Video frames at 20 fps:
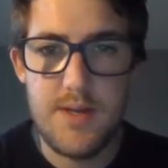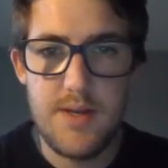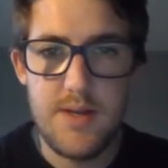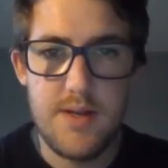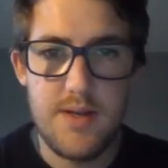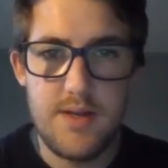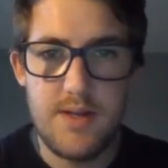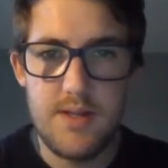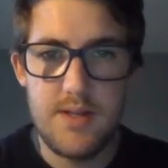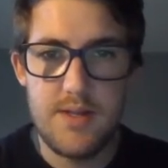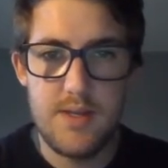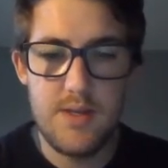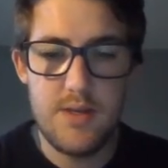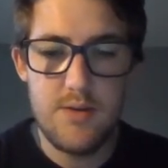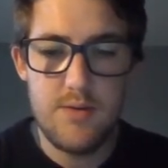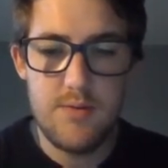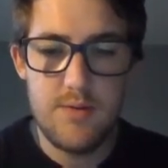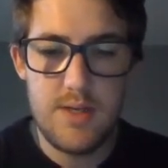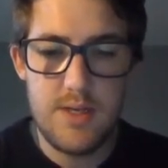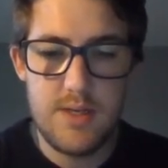And the
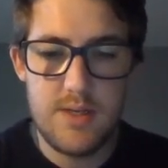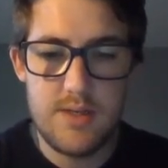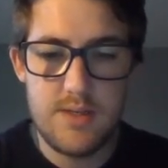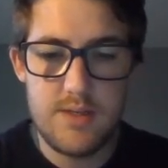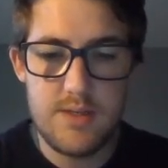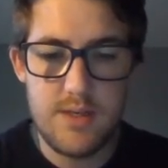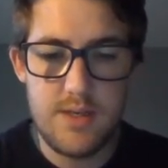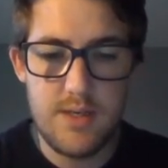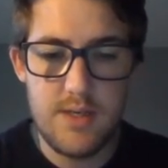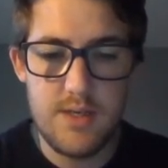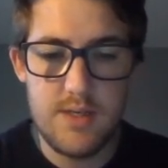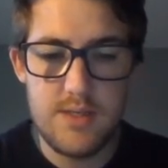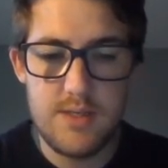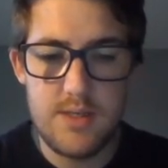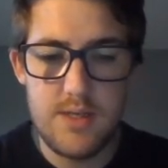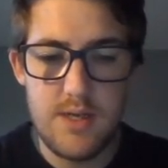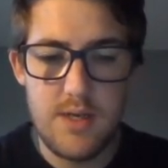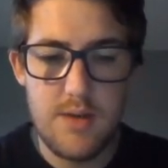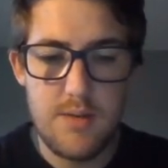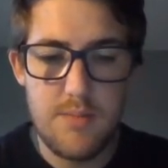unit
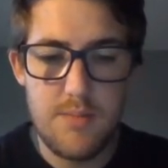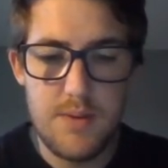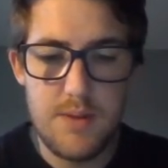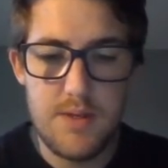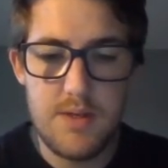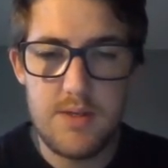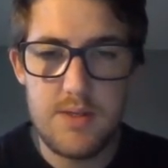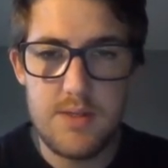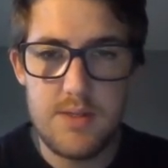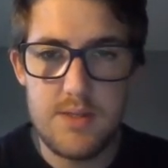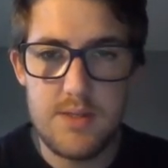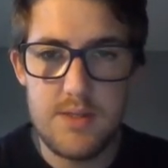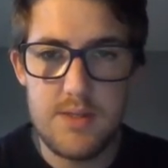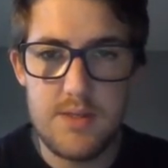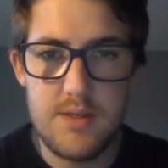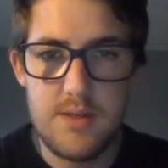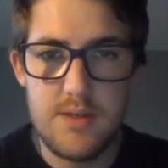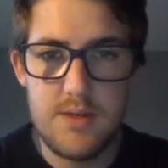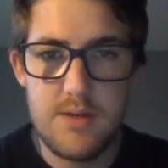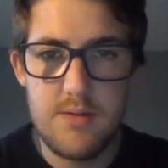is person
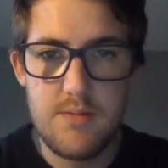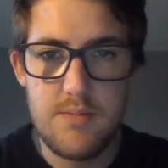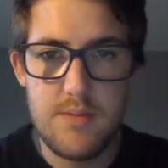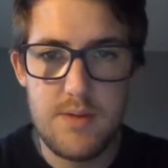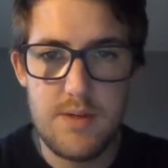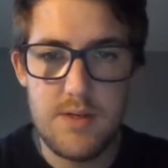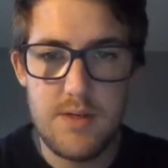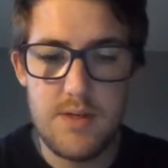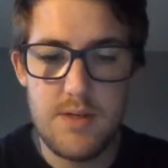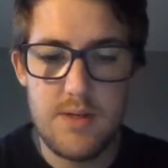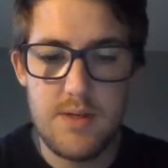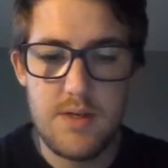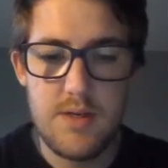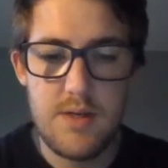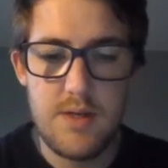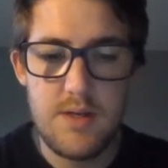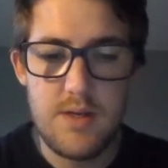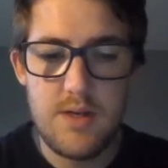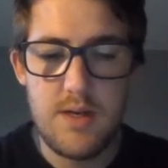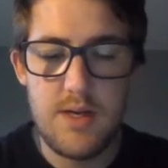per
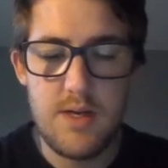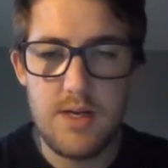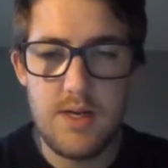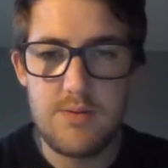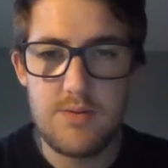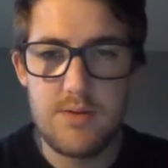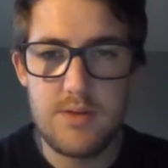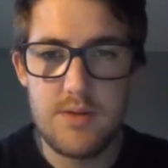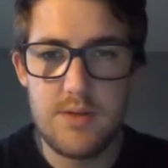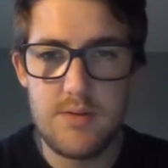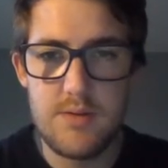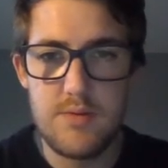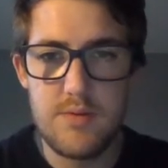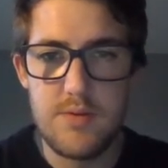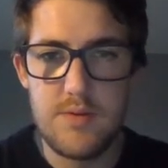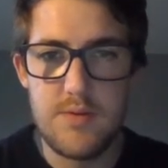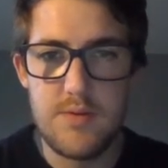household.